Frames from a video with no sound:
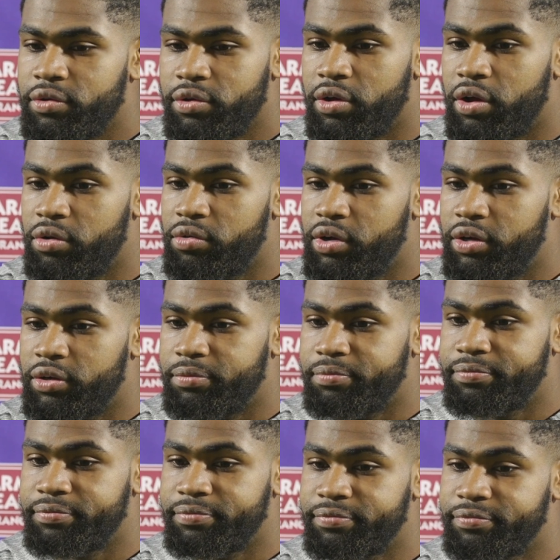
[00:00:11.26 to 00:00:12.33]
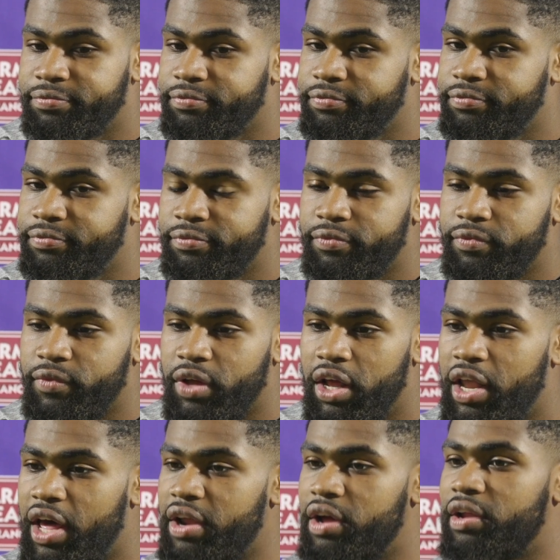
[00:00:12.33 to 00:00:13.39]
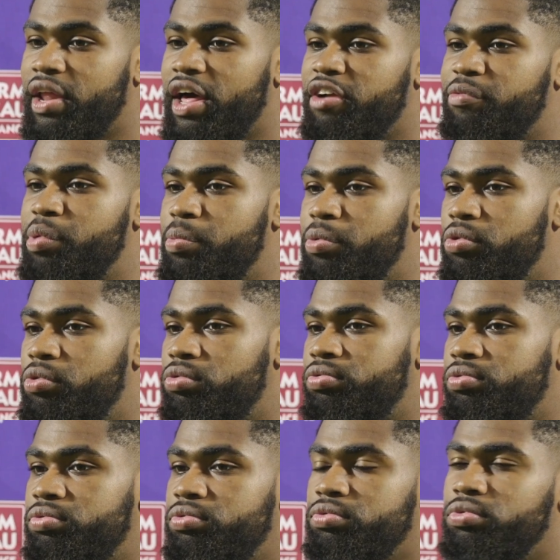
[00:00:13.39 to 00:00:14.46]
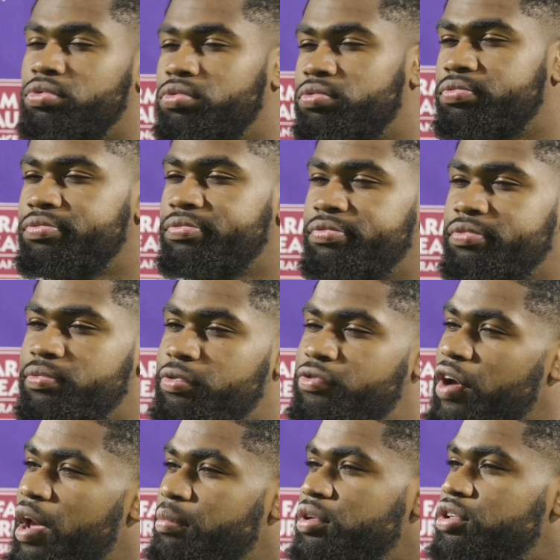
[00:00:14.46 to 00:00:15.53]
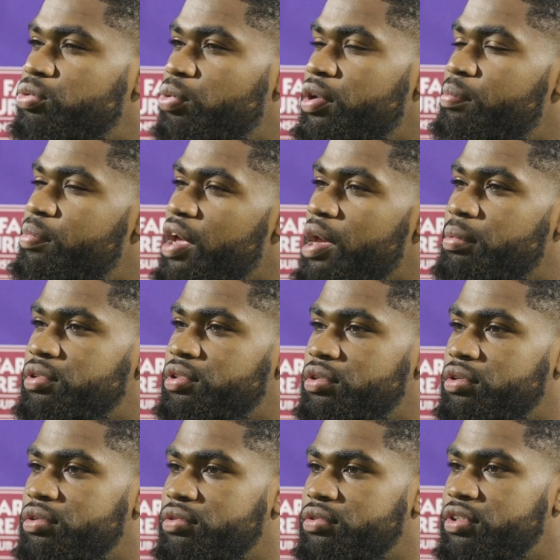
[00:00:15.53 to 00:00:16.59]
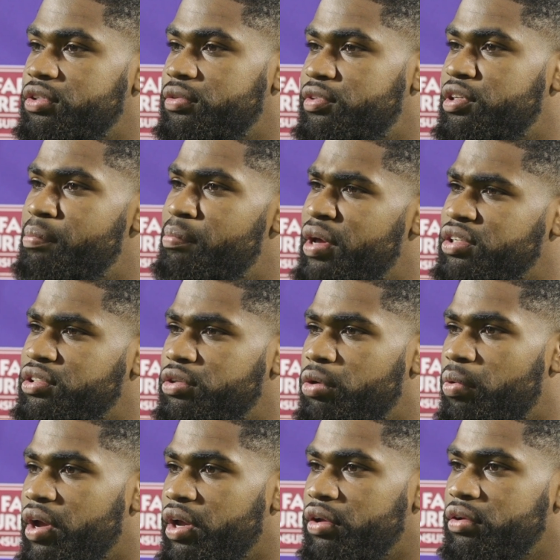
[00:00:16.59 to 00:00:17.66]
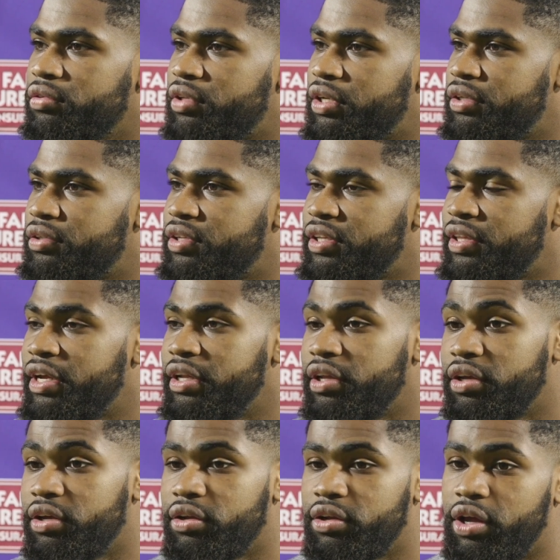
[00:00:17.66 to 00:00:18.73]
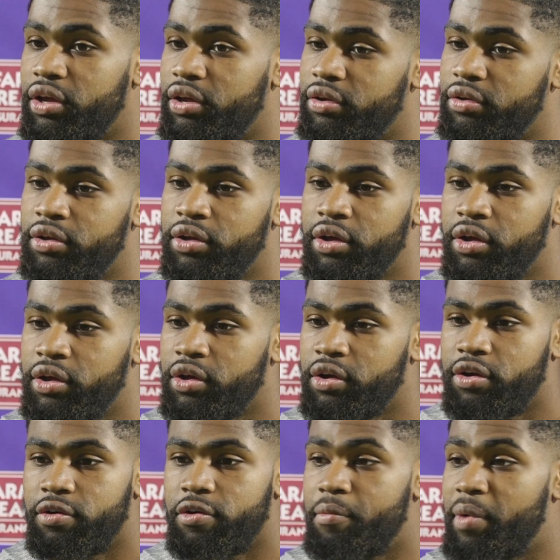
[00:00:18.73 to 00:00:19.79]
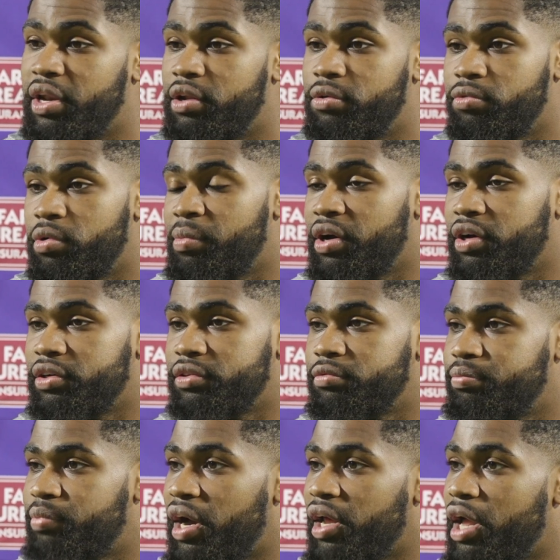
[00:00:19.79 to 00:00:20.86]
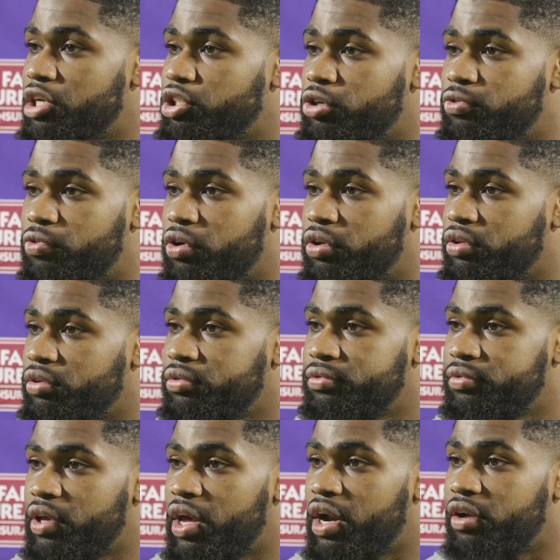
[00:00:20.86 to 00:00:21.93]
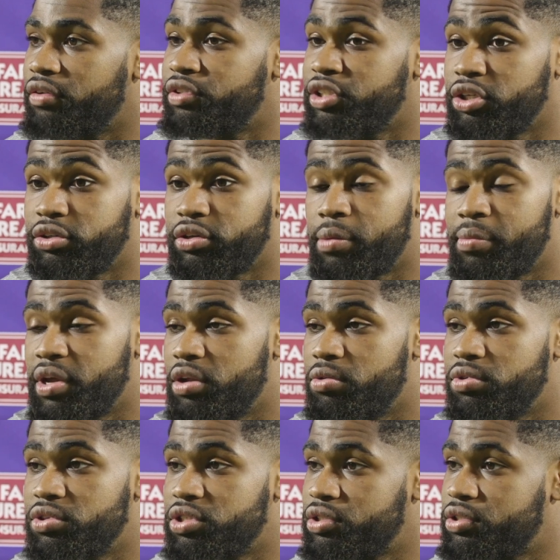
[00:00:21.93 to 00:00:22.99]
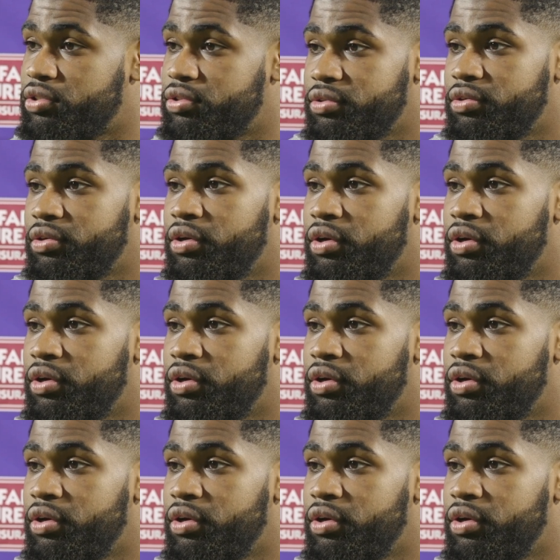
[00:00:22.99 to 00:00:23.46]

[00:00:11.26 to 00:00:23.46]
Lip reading: You know, a lot of people, families wouldn't be able to mesh the way that they did. And when my biological father got out of jail, I mean, it was just,